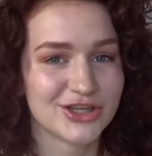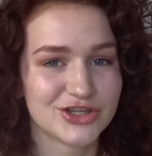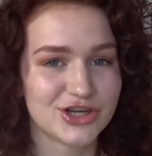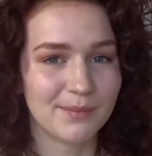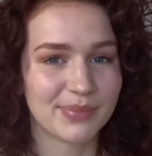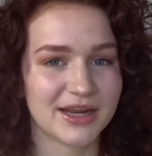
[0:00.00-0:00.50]

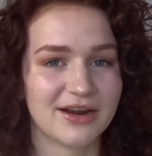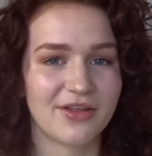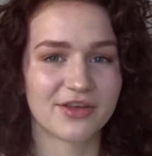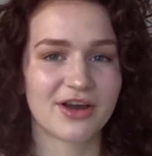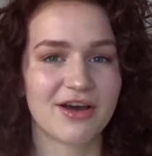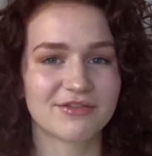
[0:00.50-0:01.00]
jump in
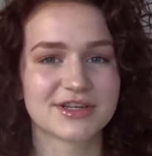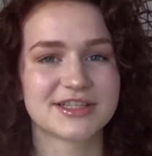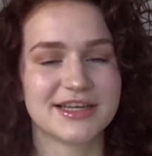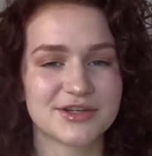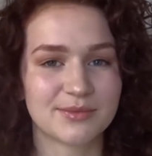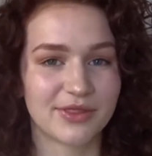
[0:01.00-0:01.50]
on the
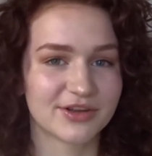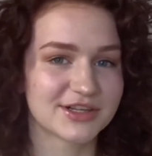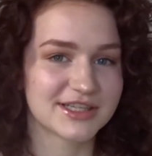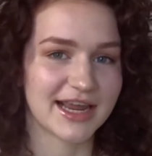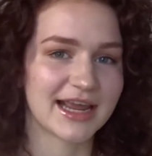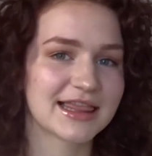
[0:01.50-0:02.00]
conversation when
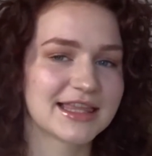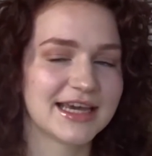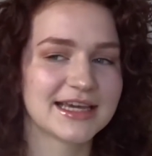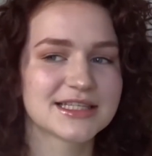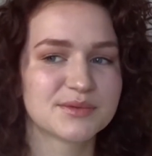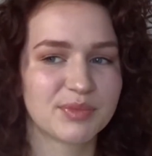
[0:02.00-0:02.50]
they're saying
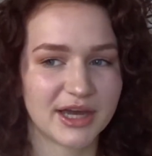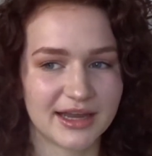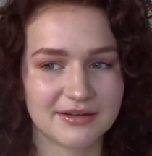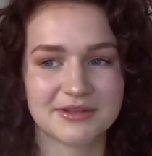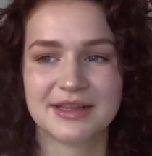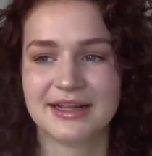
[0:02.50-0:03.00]
things
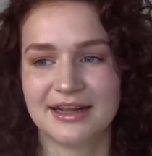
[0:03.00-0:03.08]
but